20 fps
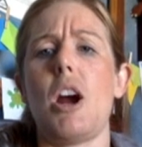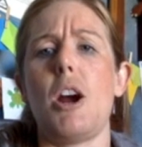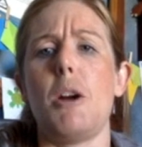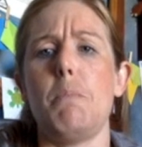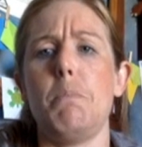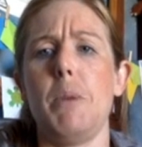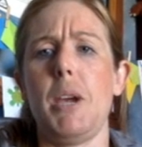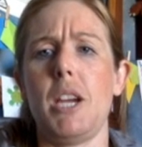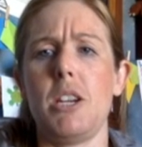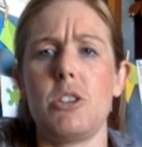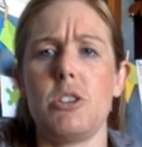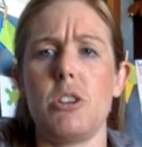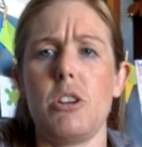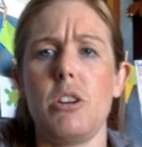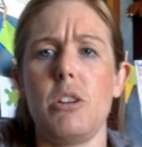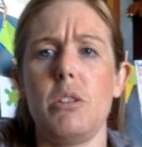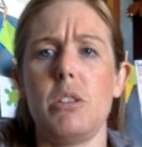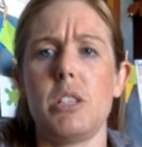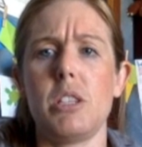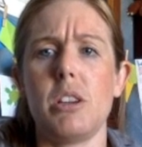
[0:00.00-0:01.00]
our
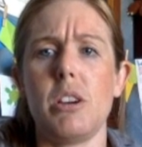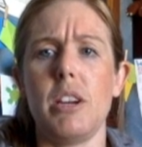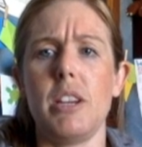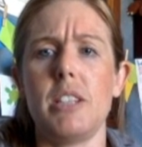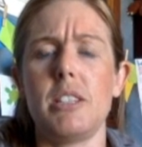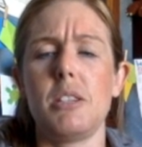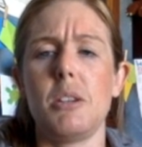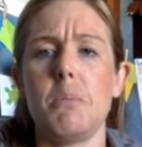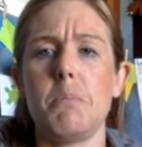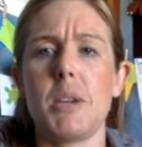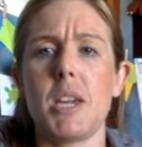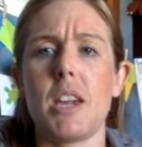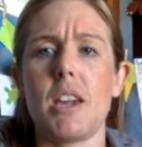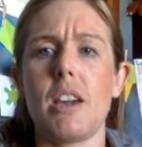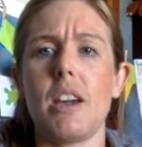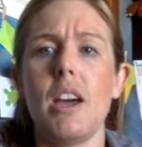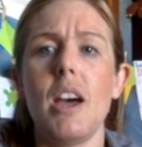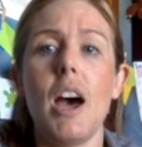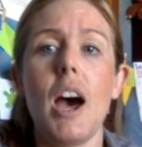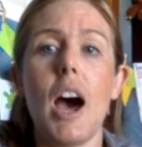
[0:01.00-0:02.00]
picture is going to
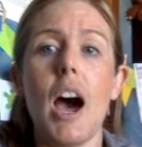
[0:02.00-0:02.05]
be.